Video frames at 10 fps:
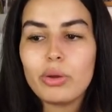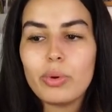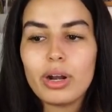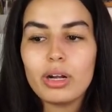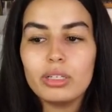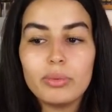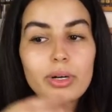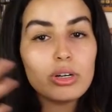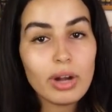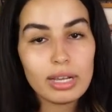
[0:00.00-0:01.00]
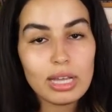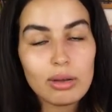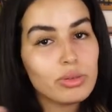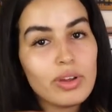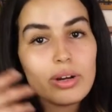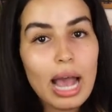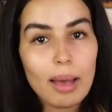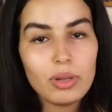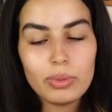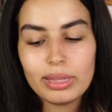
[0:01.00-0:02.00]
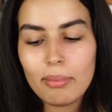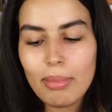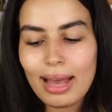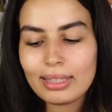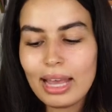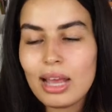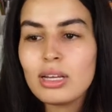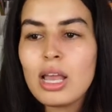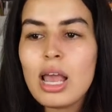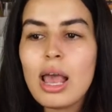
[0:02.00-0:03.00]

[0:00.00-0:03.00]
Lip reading: They were great. I was very happy with them back then.